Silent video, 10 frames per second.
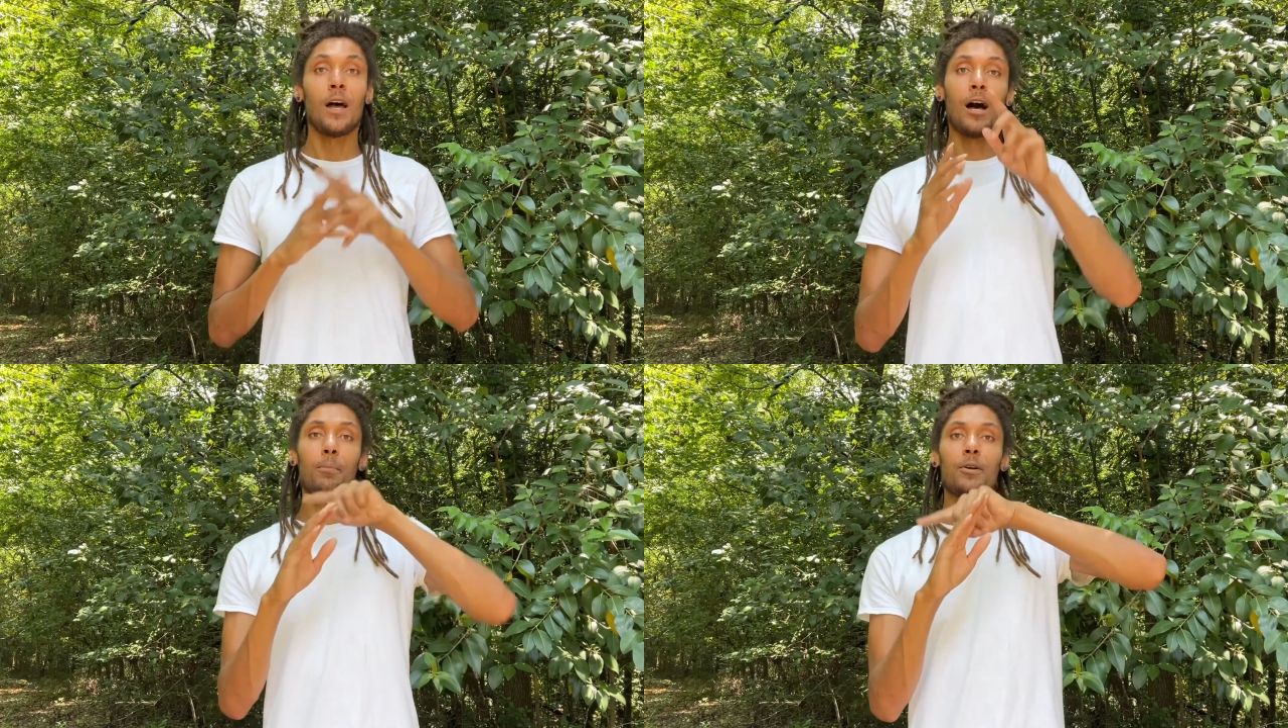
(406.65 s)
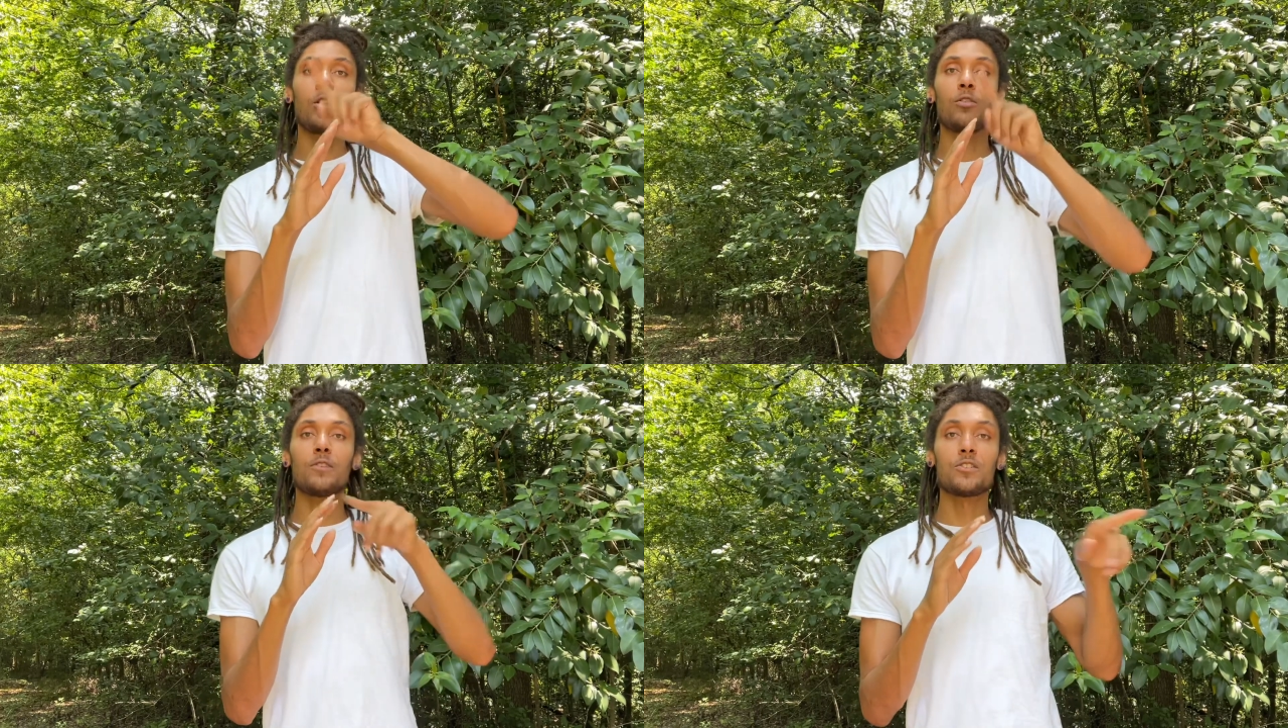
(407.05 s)
Up and
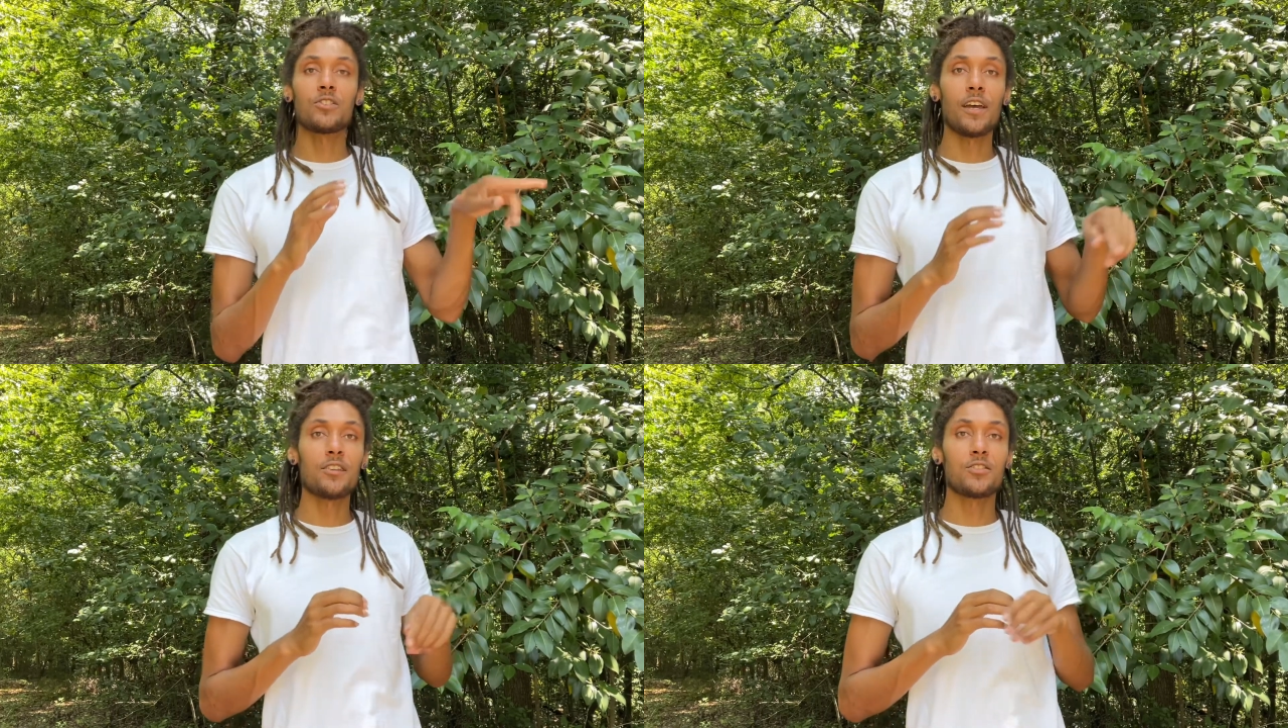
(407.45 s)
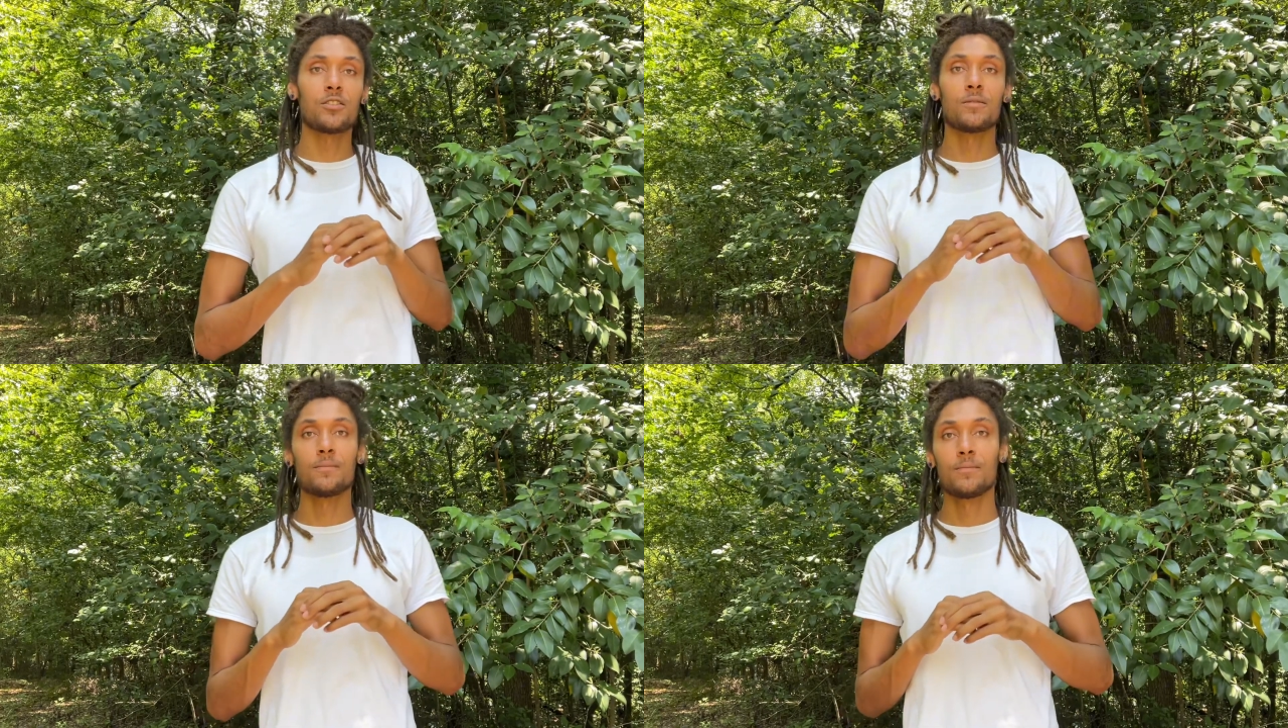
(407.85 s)
over says,
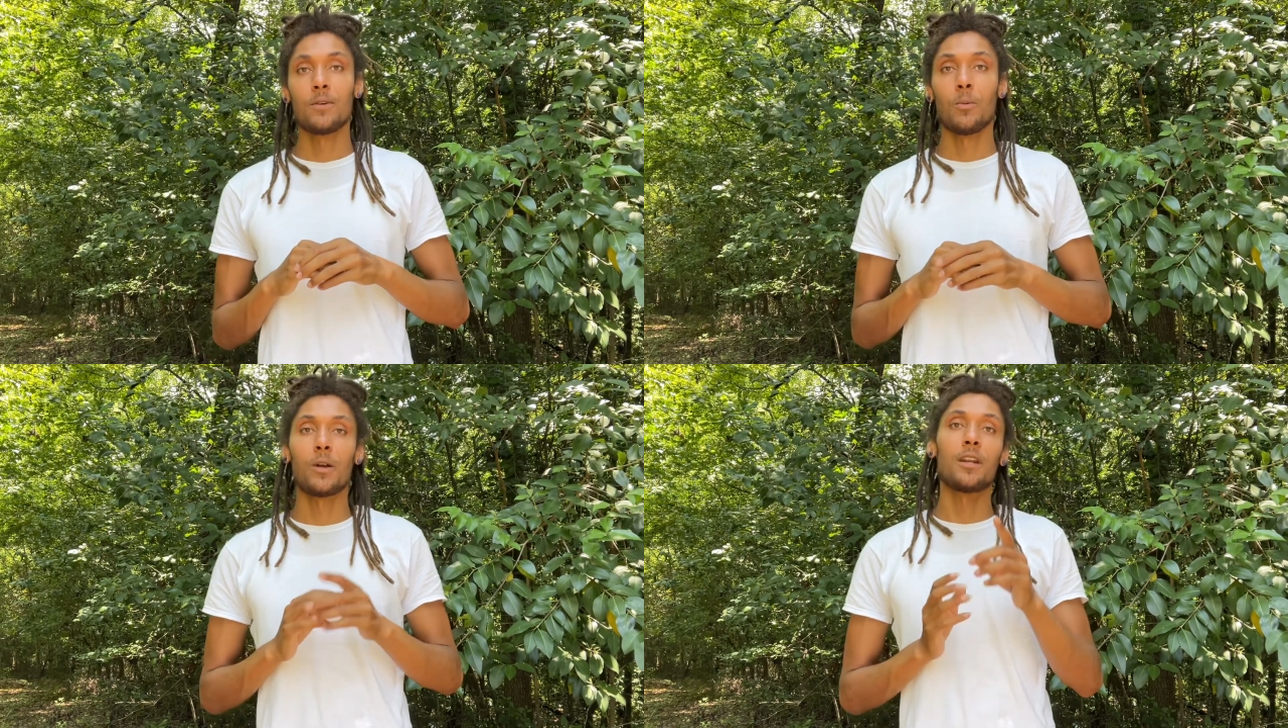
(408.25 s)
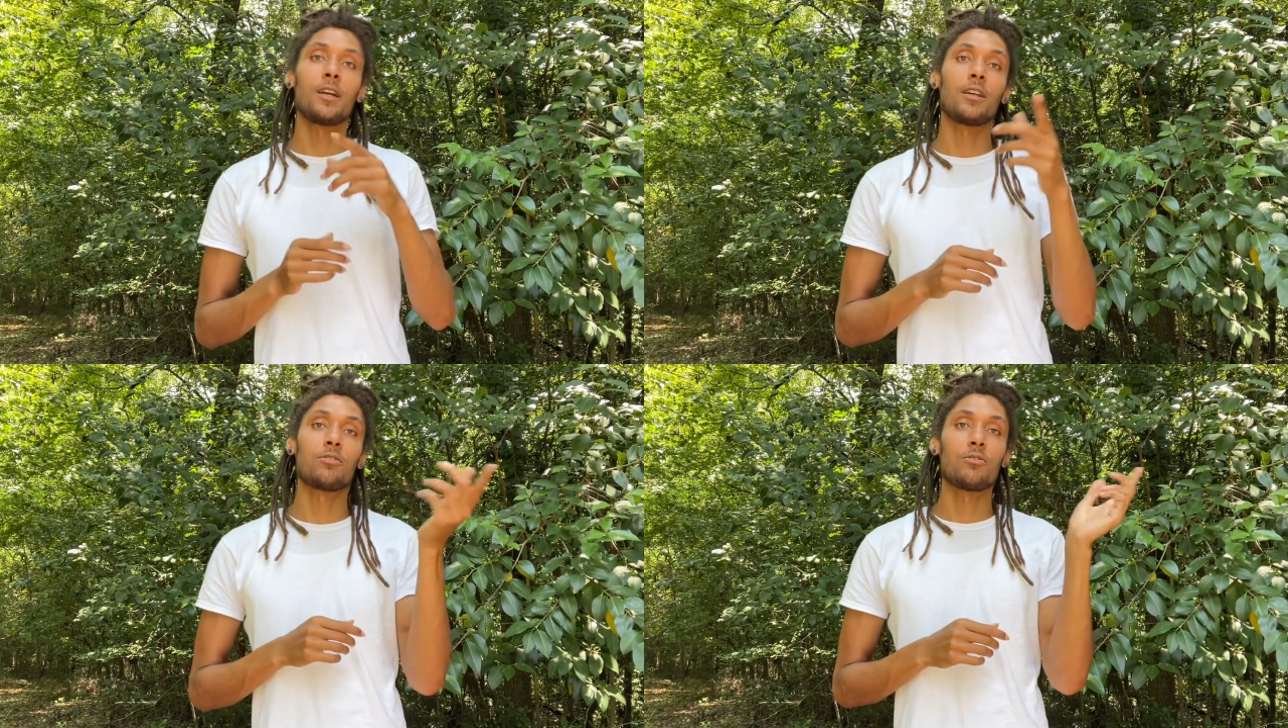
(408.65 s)
we're gonna
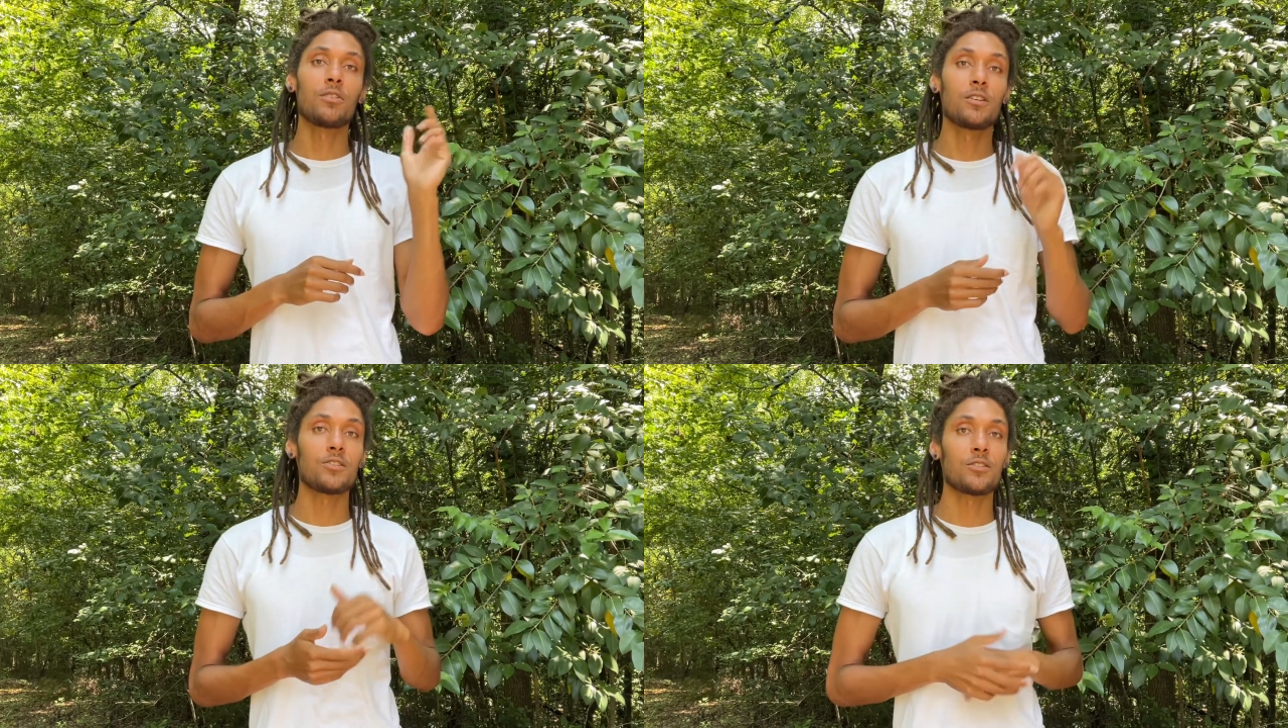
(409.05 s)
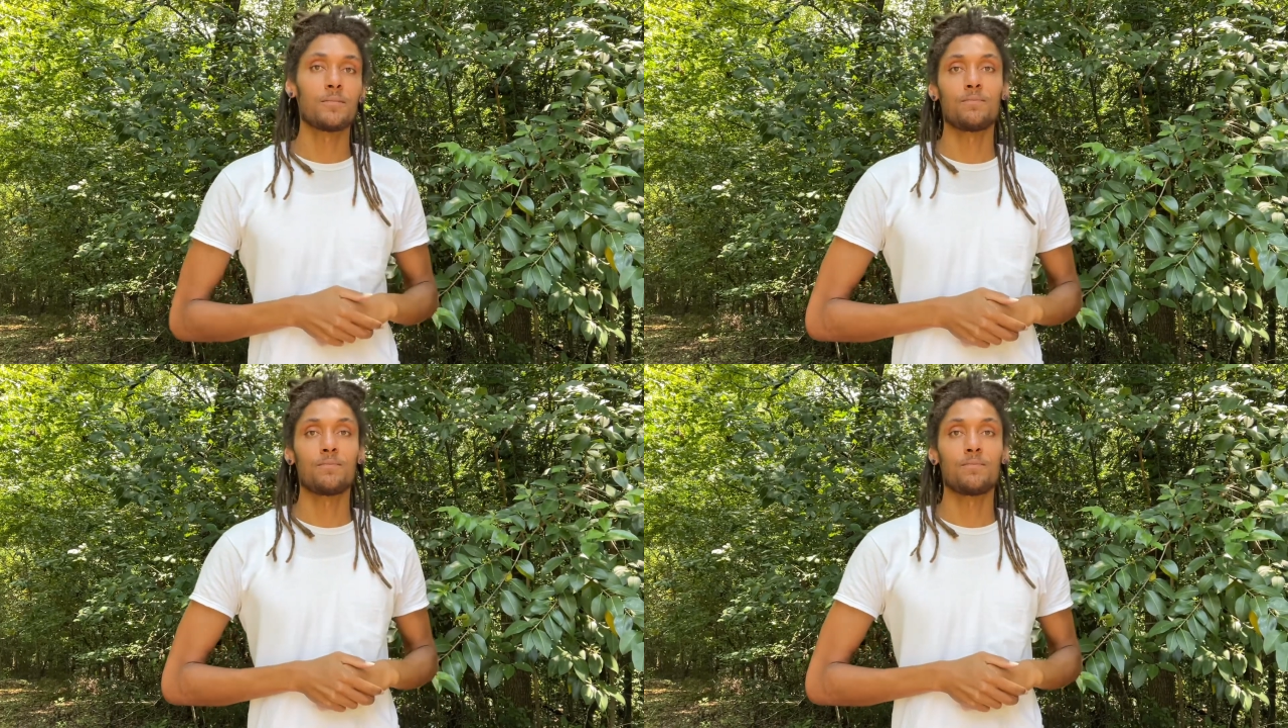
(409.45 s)
get through this.